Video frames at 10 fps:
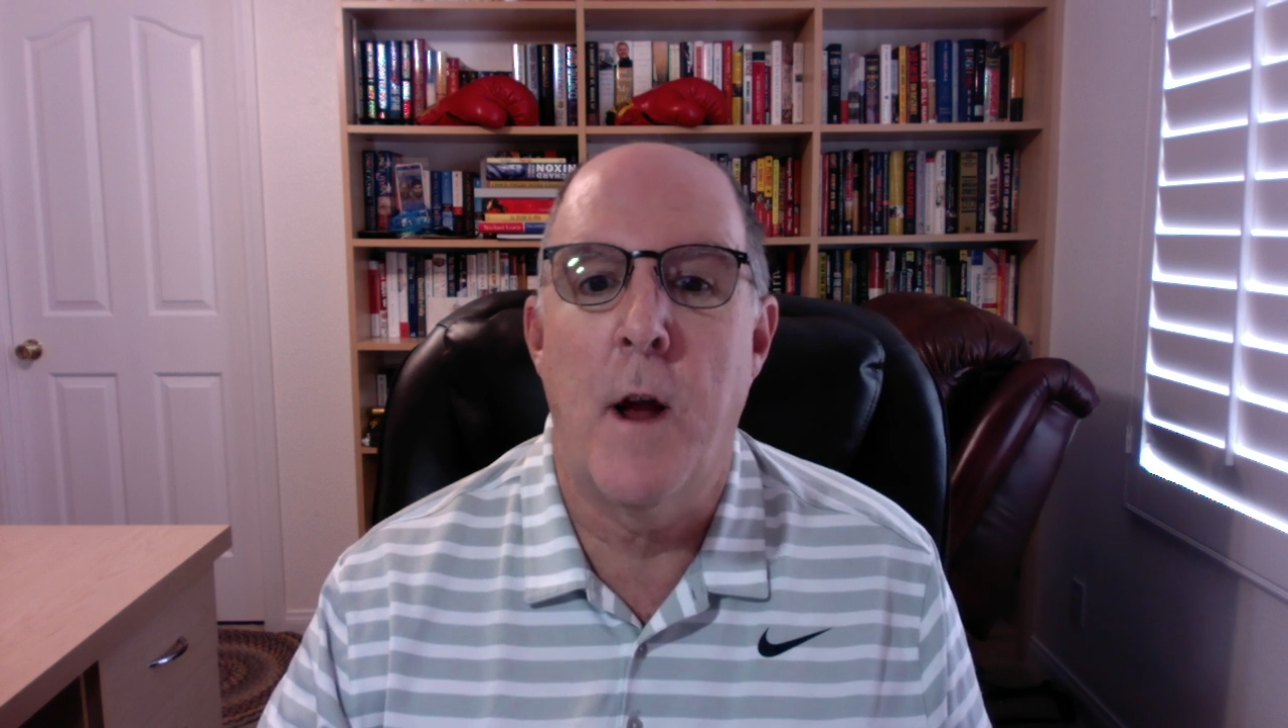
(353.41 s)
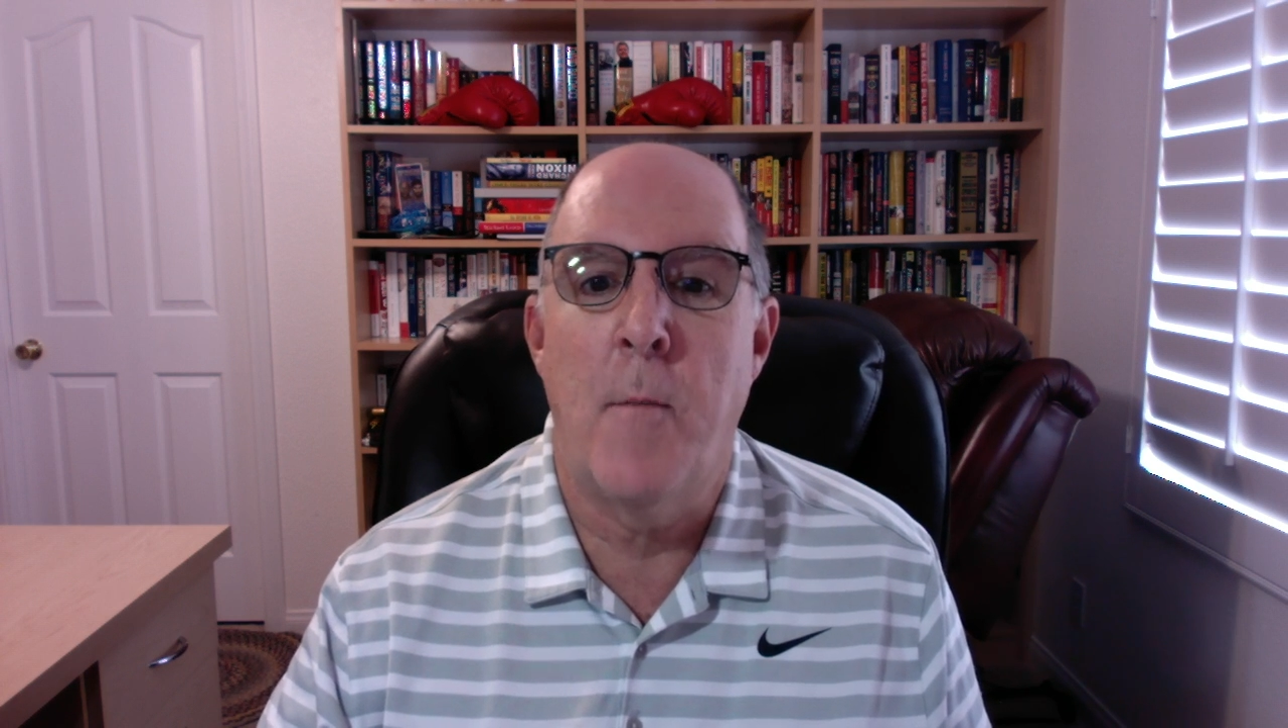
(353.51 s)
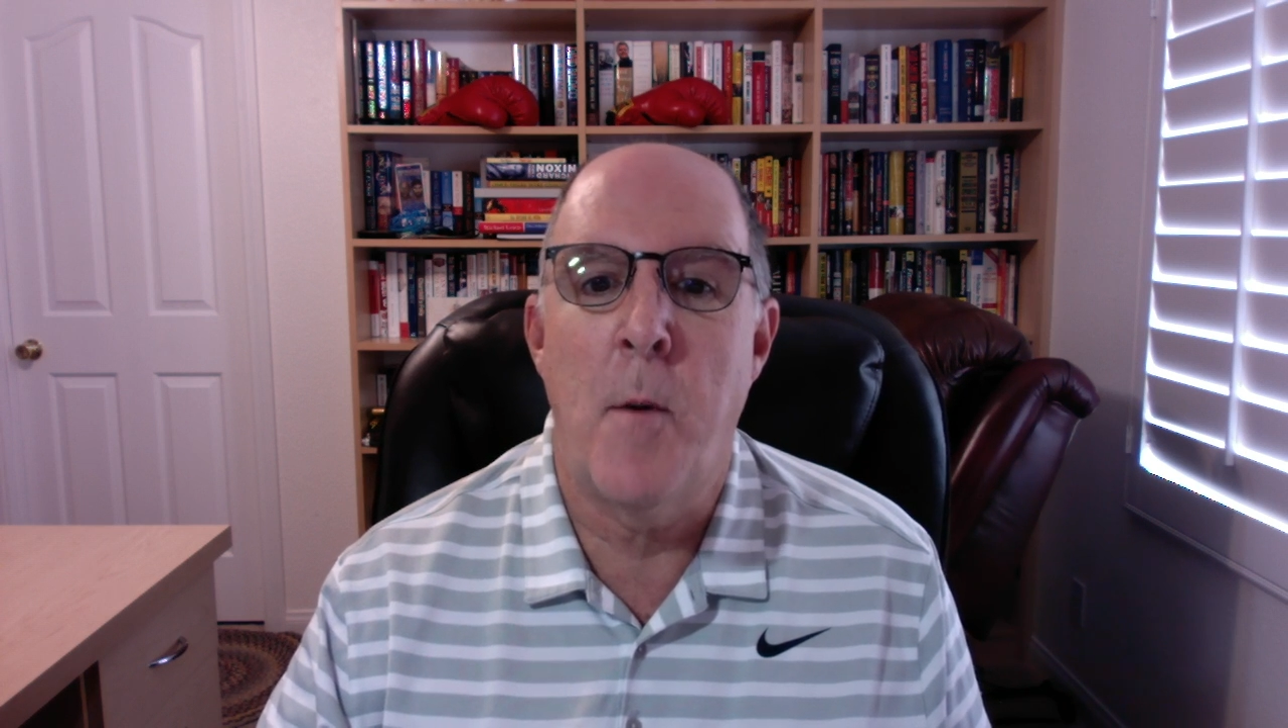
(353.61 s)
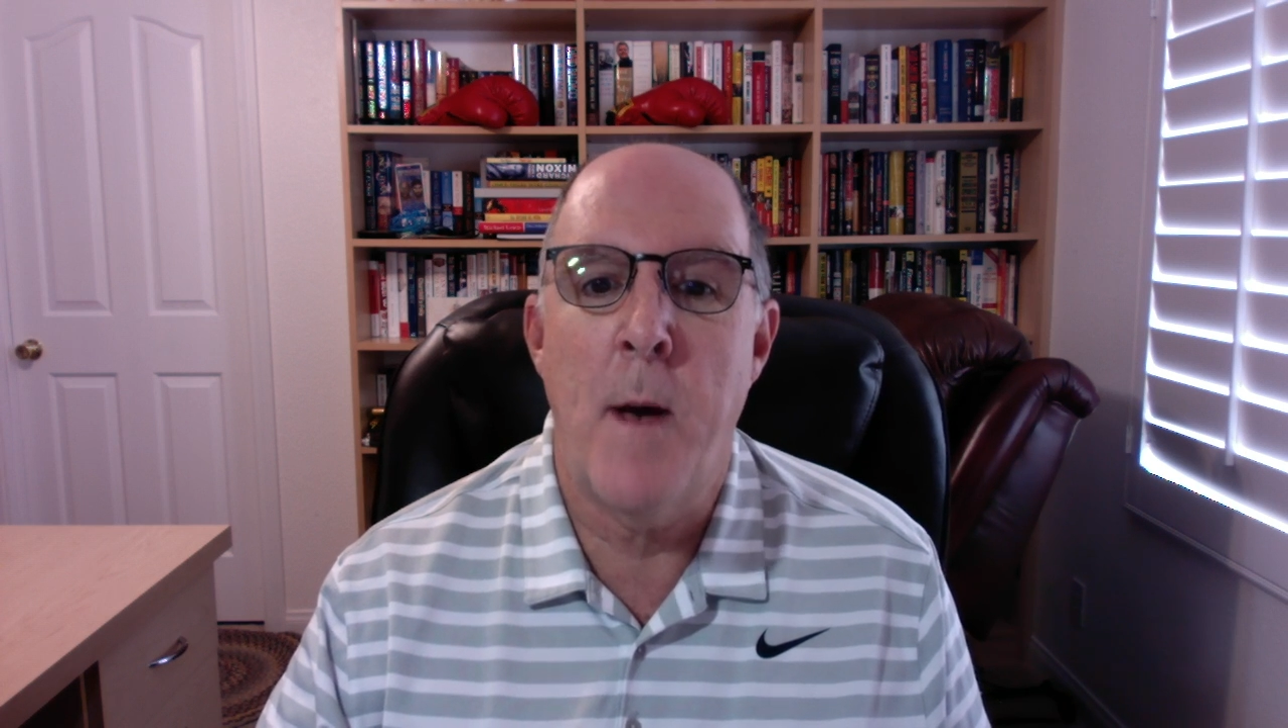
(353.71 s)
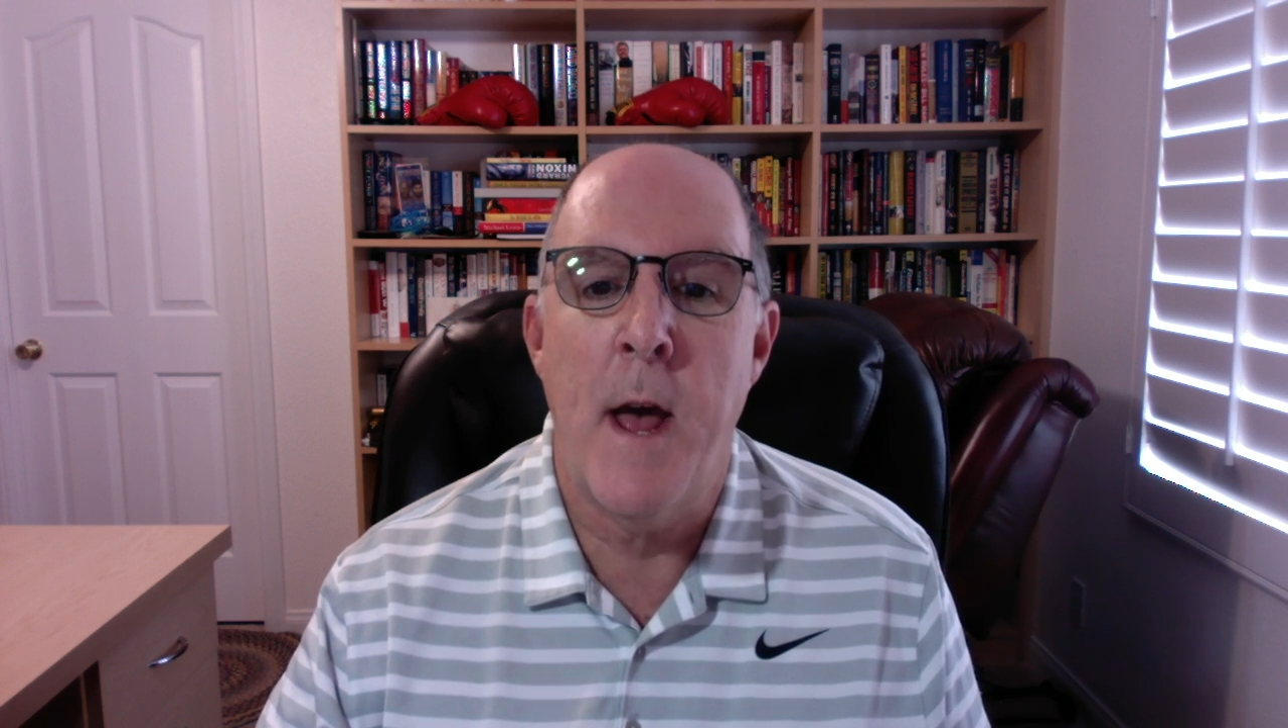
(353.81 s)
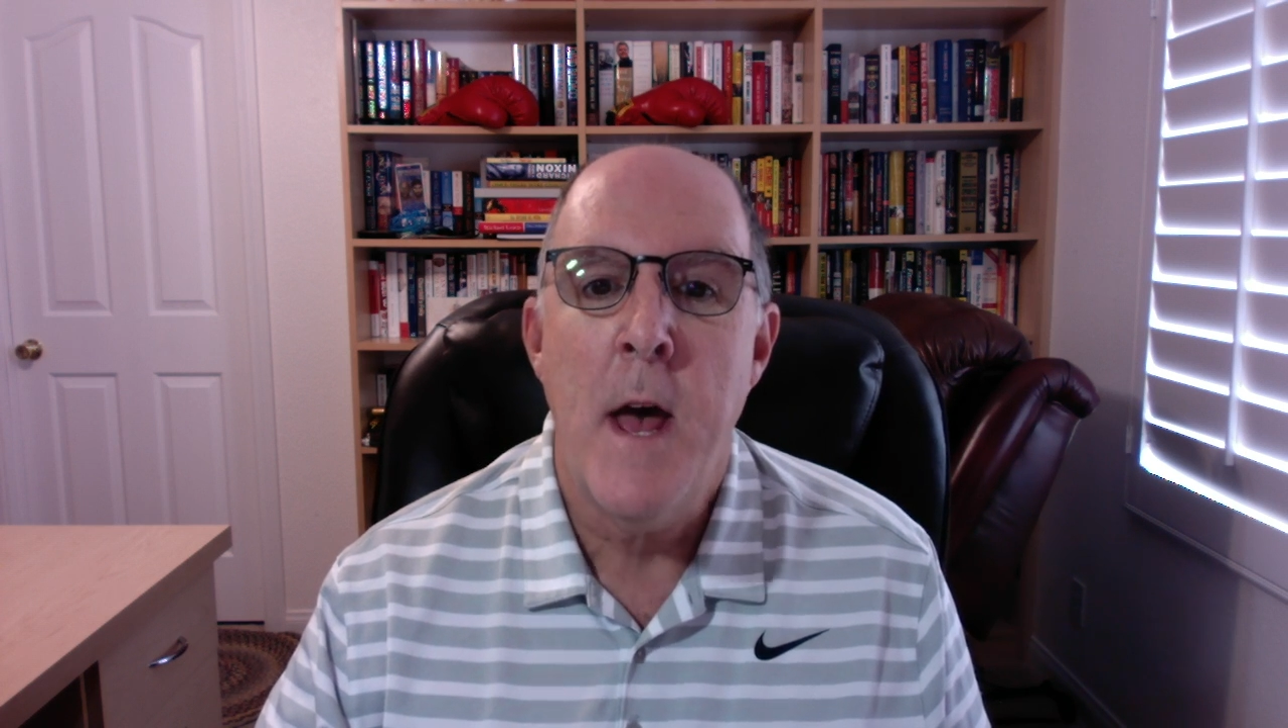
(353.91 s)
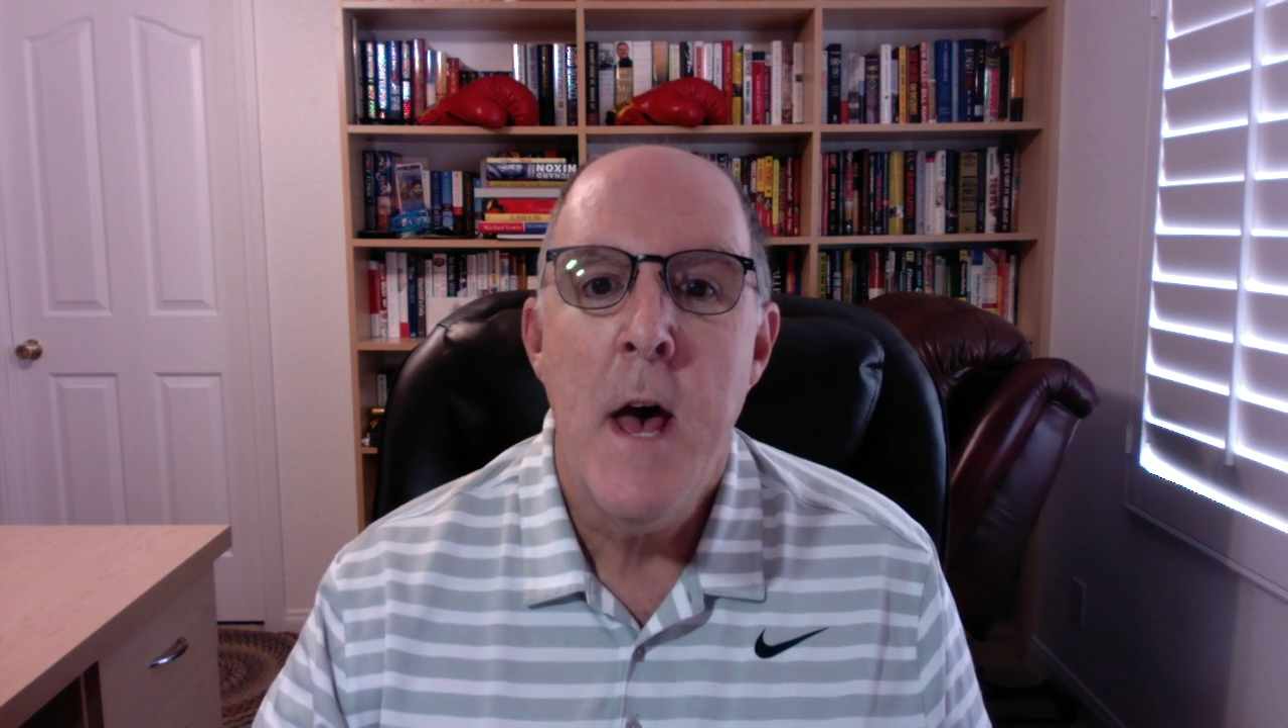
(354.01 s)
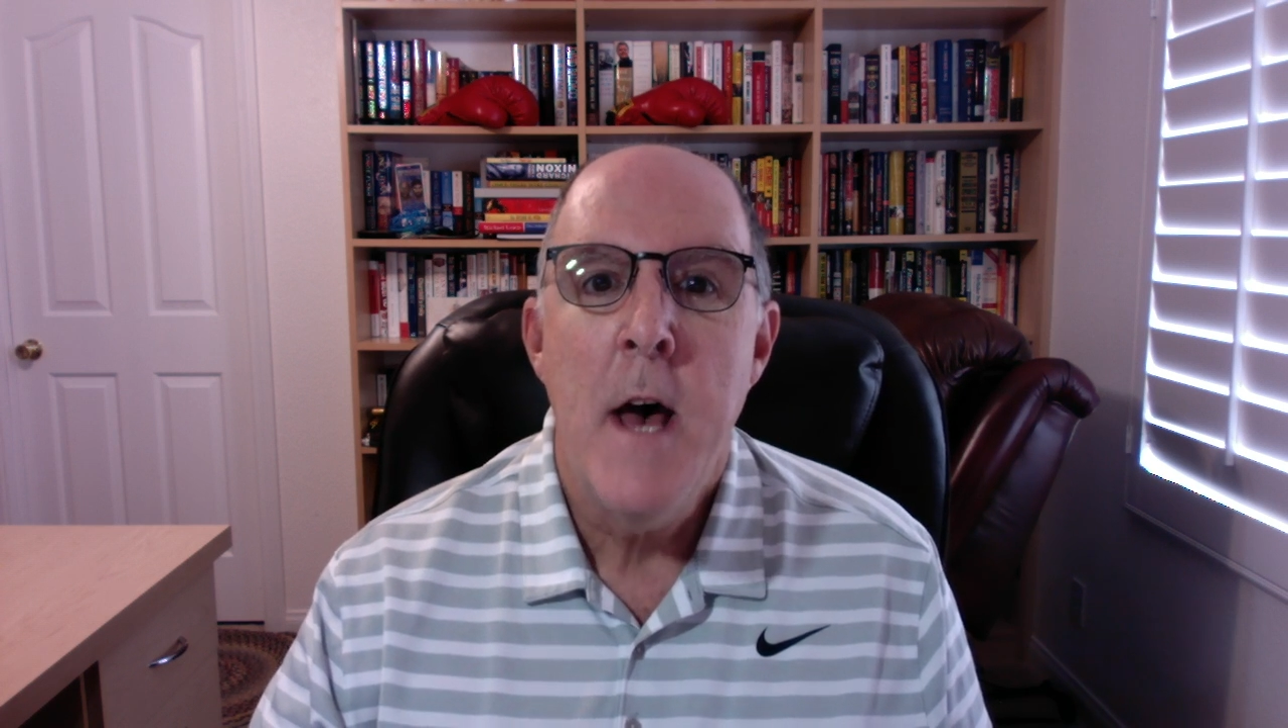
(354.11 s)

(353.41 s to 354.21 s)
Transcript: MMA.